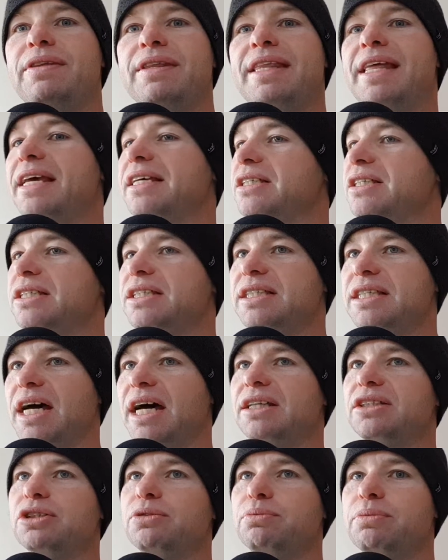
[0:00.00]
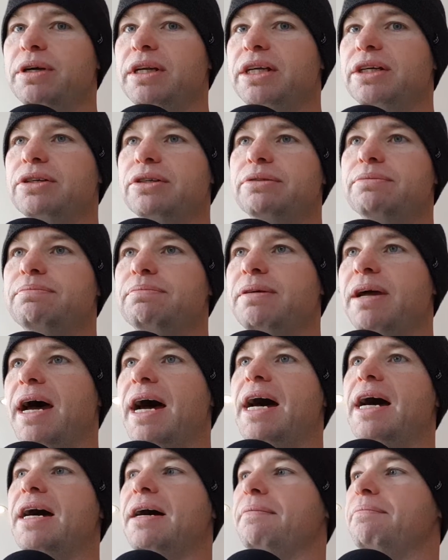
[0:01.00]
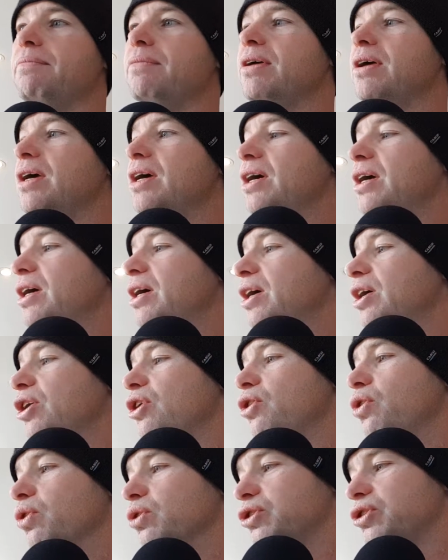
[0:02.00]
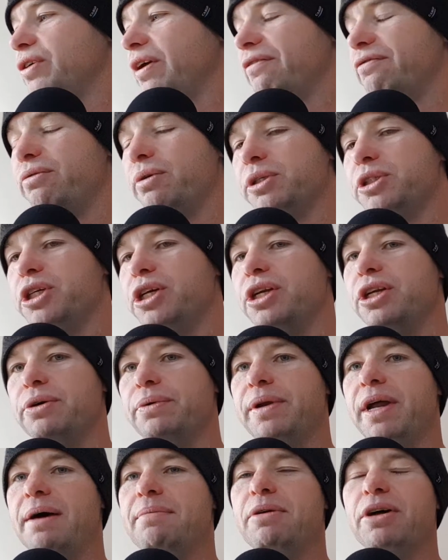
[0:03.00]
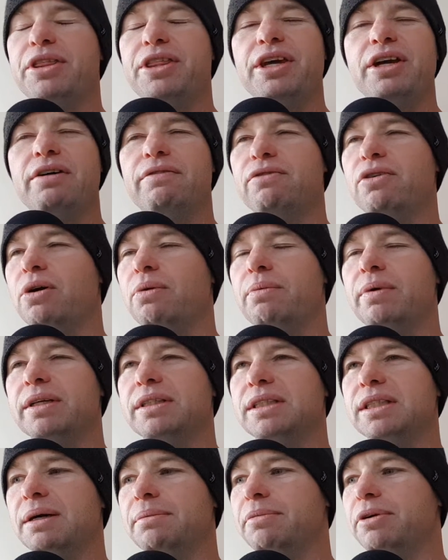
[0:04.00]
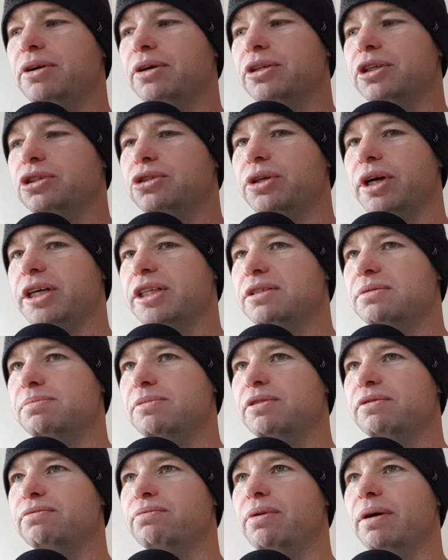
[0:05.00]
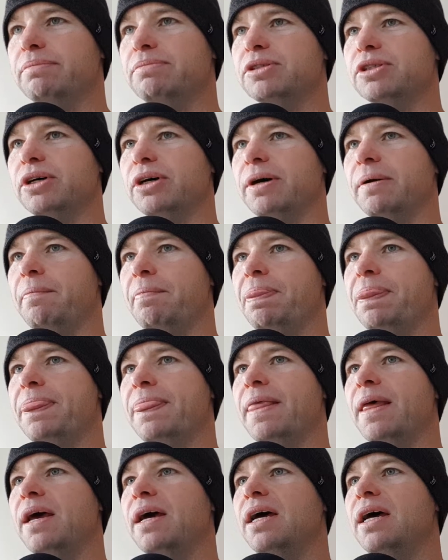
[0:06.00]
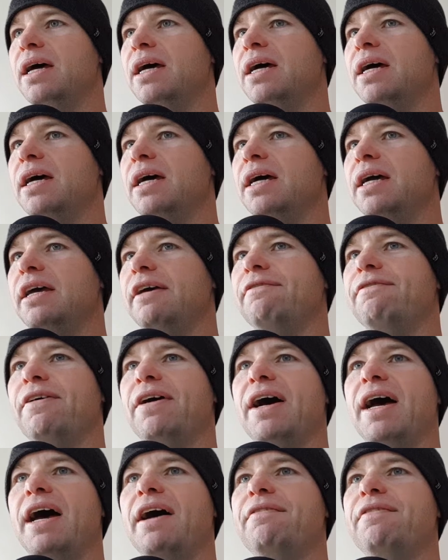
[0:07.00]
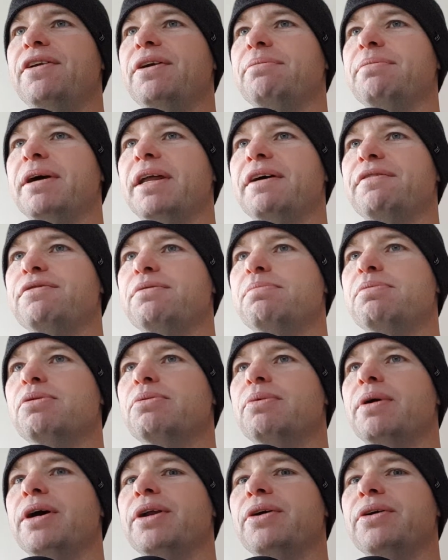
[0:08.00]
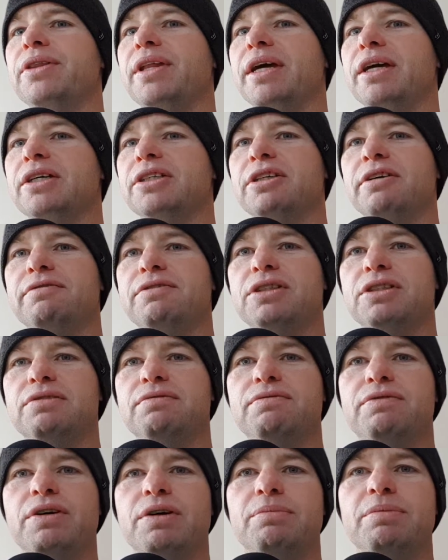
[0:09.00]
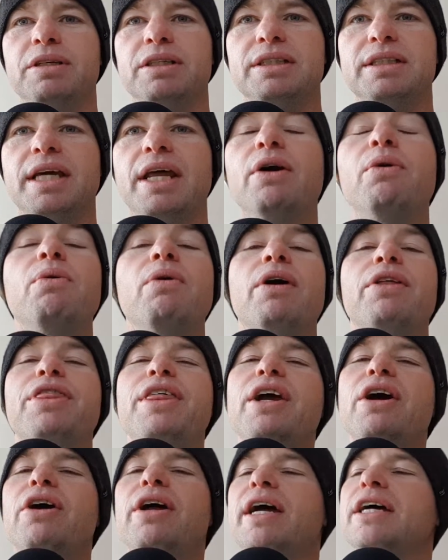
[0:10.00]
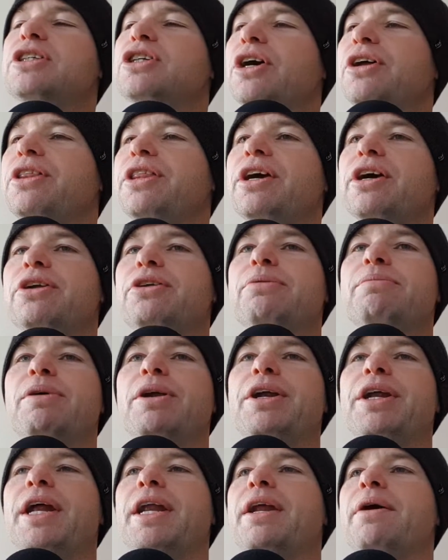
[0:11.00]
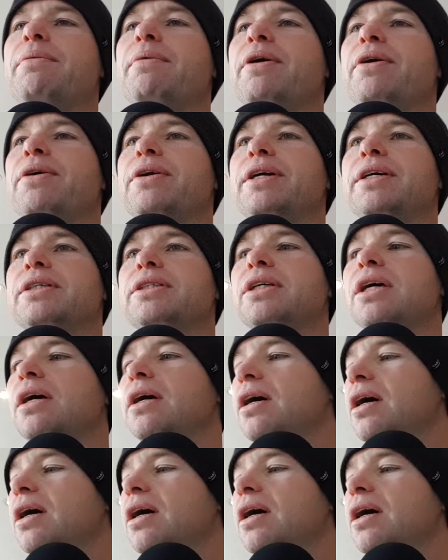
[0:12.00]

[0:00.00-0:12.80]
there's tons of really good core strength works you can do at home. I think I've got one somewhere on the Trainsmooth website. If I haven't, I'm going to have to put one on there because I've just verbally said, I think I do, but I don't know where it is.